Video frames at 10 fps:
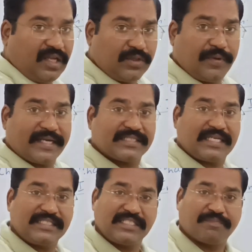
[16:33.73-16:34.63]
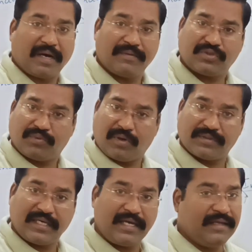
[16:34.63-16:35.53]
to exercise his power throughout
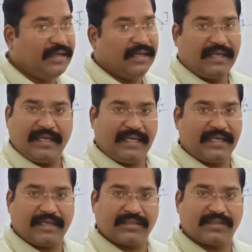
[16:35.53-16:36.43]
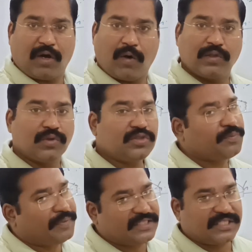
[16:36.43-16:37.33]
the all those
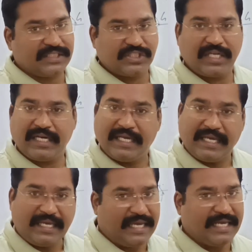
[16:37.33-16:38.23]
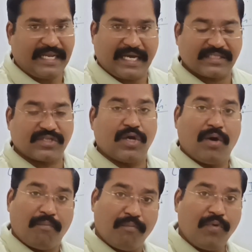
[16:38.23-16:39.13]
presidential areas.
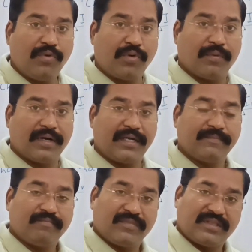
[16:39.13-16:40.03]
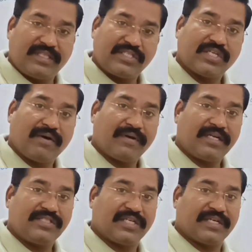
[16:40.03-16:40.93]
Moreover, this
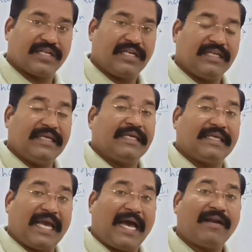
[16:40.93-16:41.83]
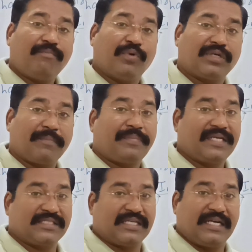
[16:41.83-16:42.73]
Governor General can put up
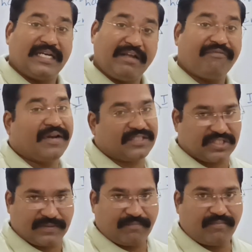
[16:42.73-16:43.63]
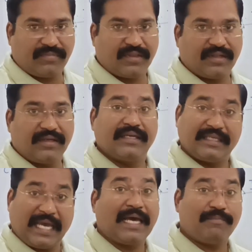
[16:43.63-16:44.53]
his difference,
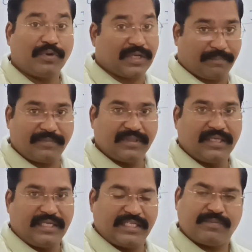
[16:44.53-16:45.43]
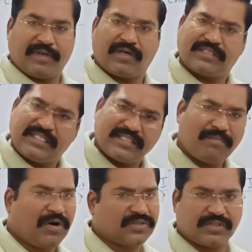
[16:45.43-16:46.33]
can put up, it's because he is the
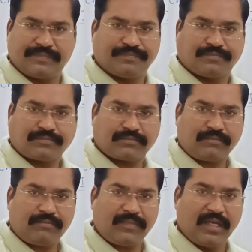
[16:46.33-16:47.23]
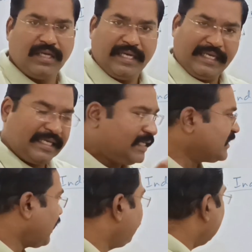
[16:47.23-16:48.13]
boss. He is
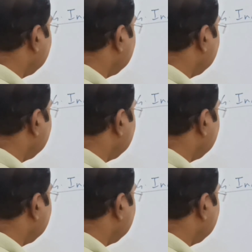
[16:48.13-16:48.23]
having